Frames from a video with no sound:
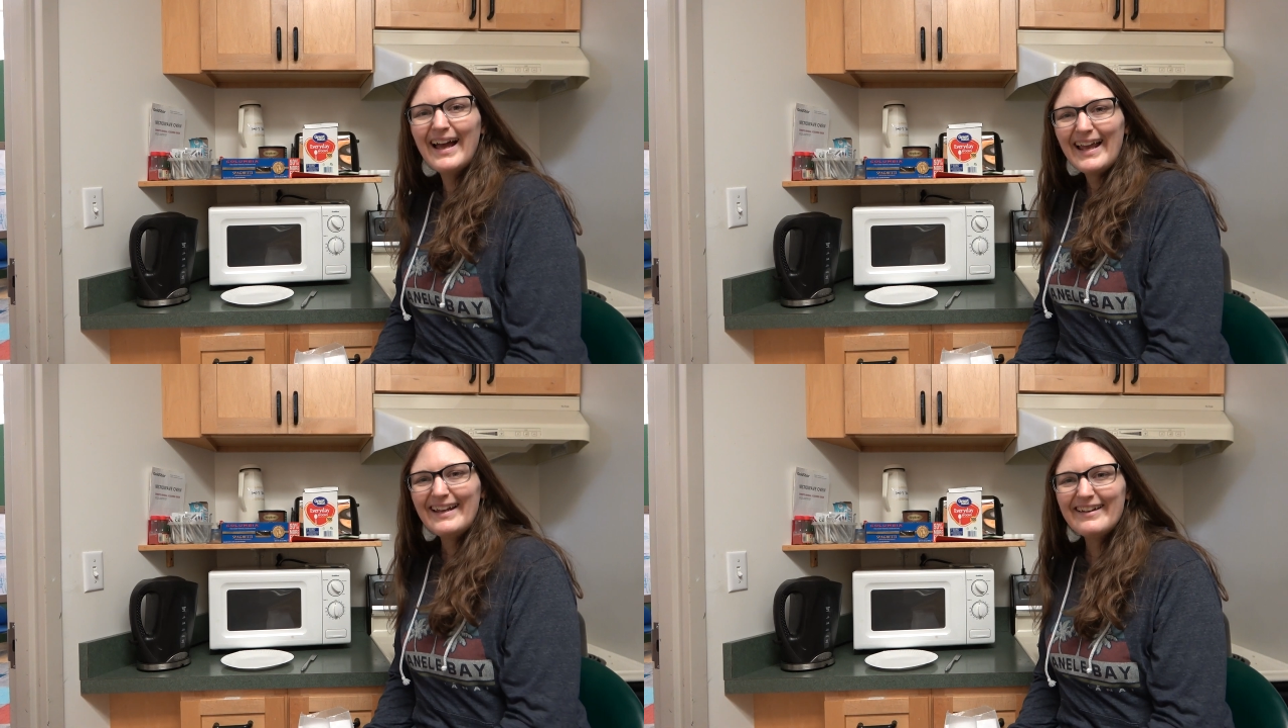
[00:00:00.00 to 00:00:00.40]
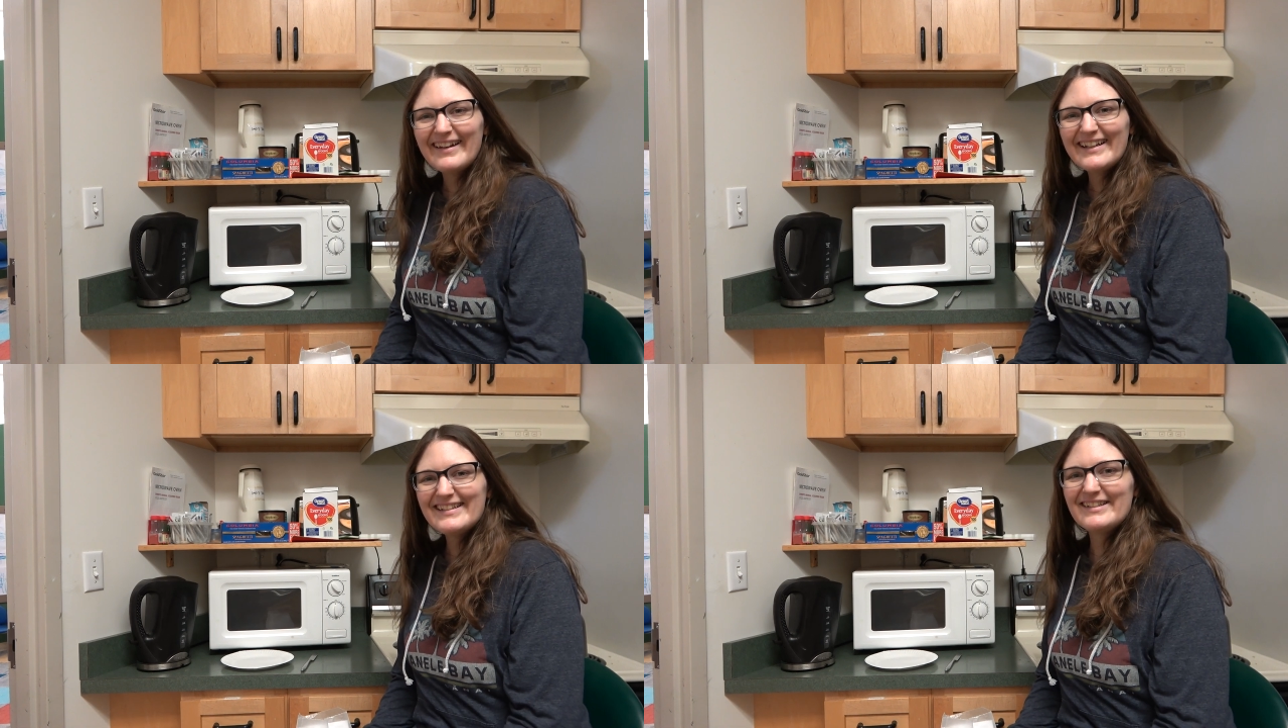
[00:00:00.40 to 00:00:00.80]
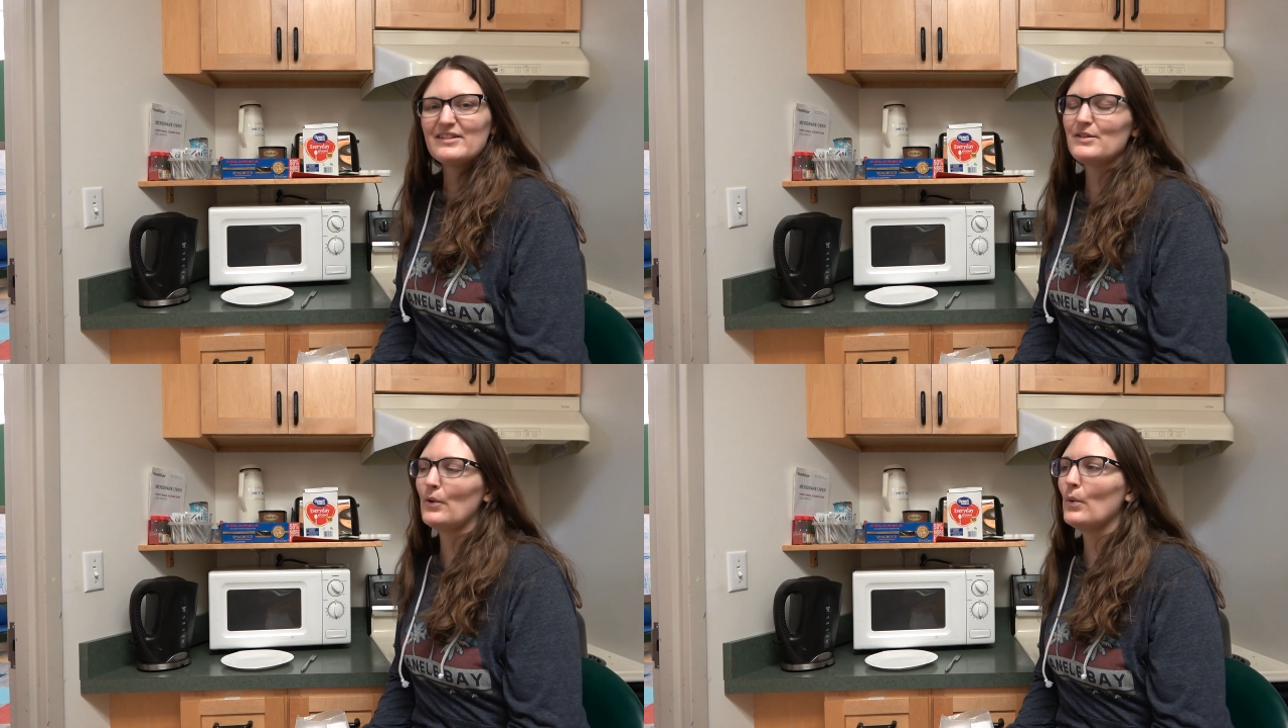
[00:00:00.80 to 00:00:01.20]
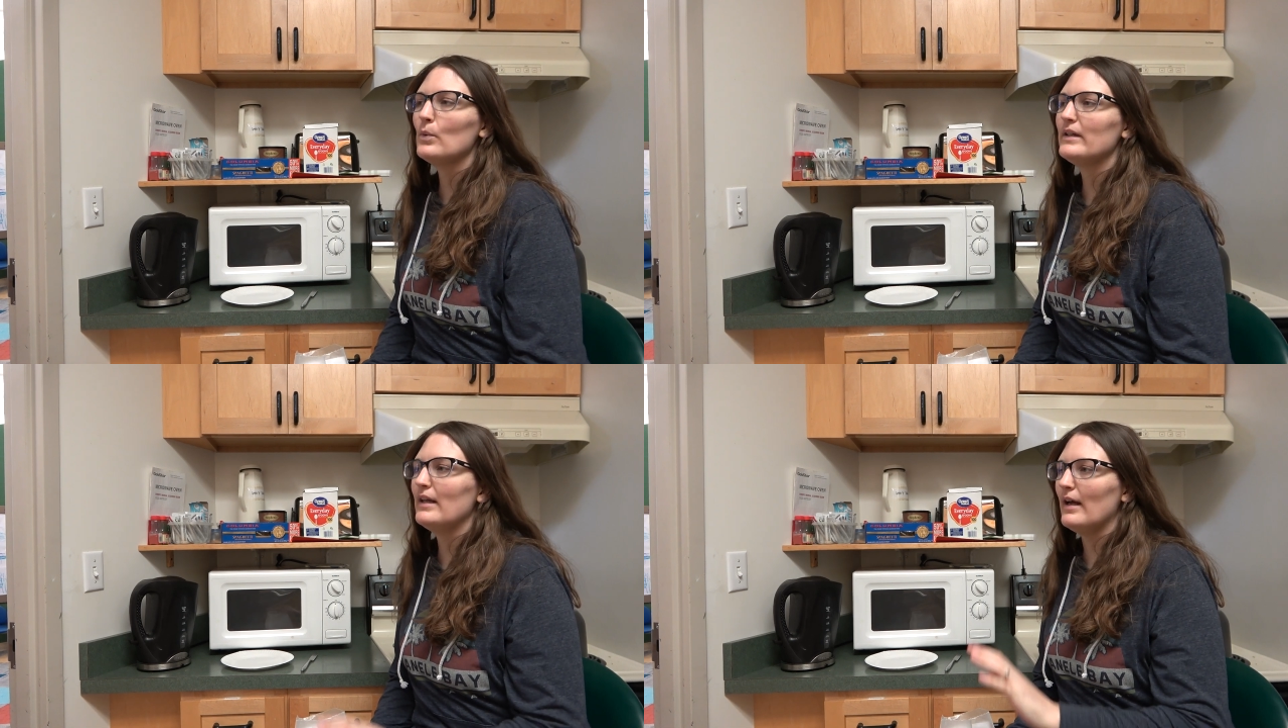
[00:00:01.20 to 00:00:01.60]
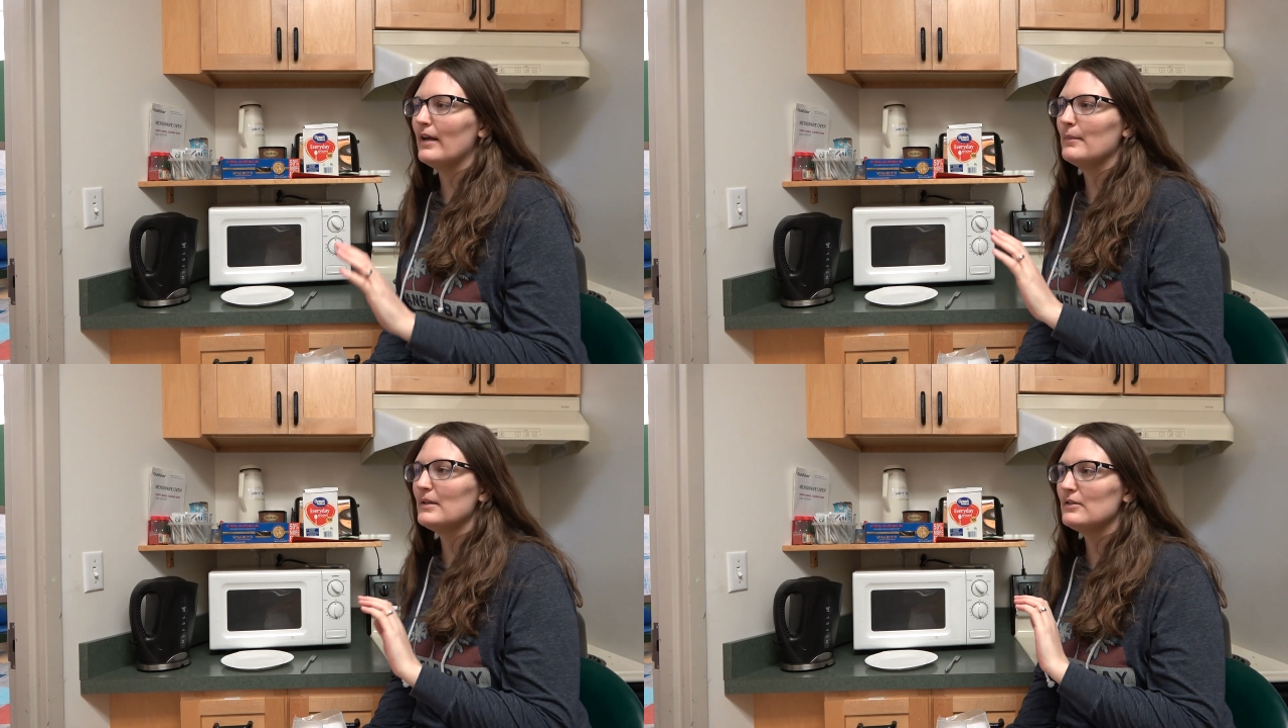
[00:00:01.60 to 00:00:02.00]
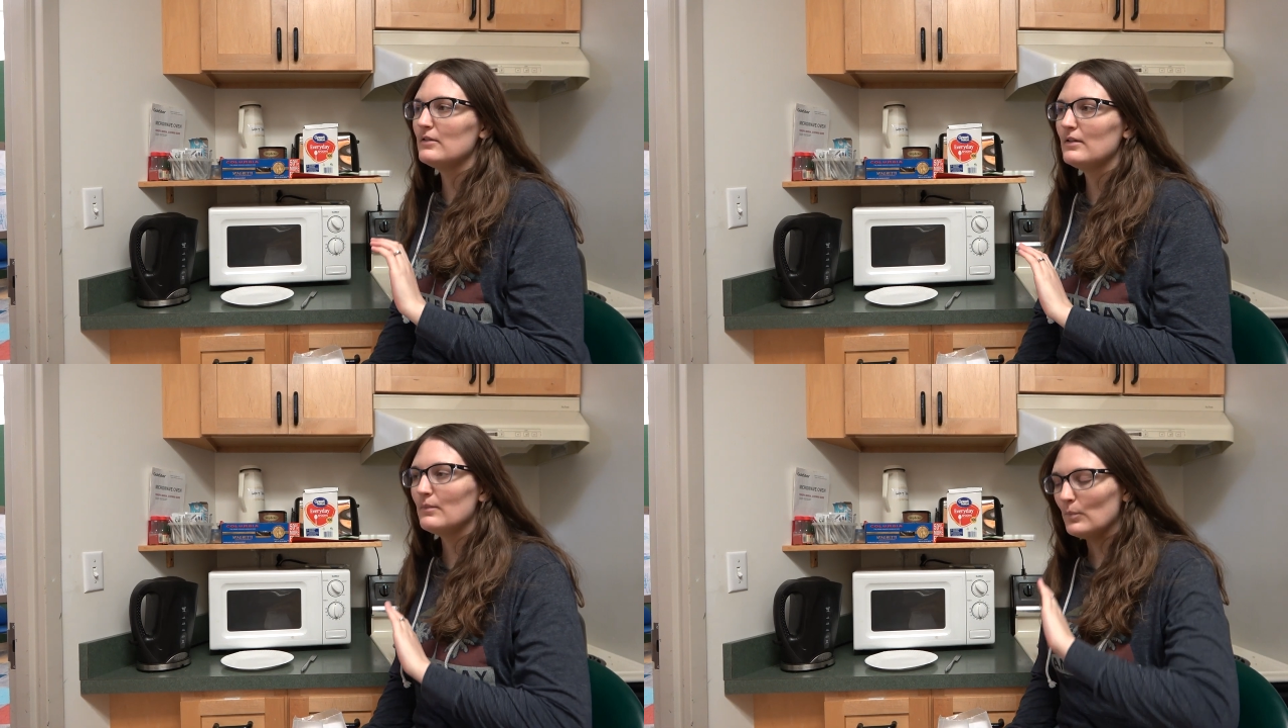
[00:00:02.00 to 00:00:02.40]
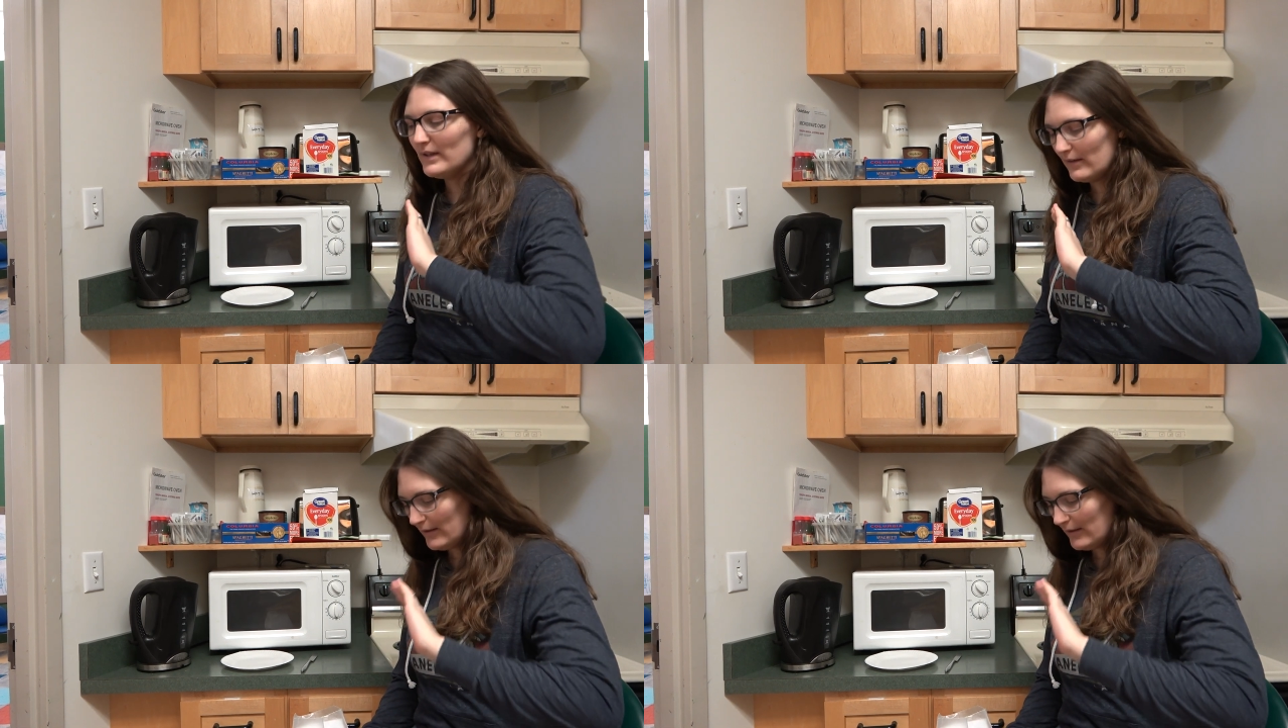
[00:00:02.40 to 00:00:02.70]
Hey guys! So we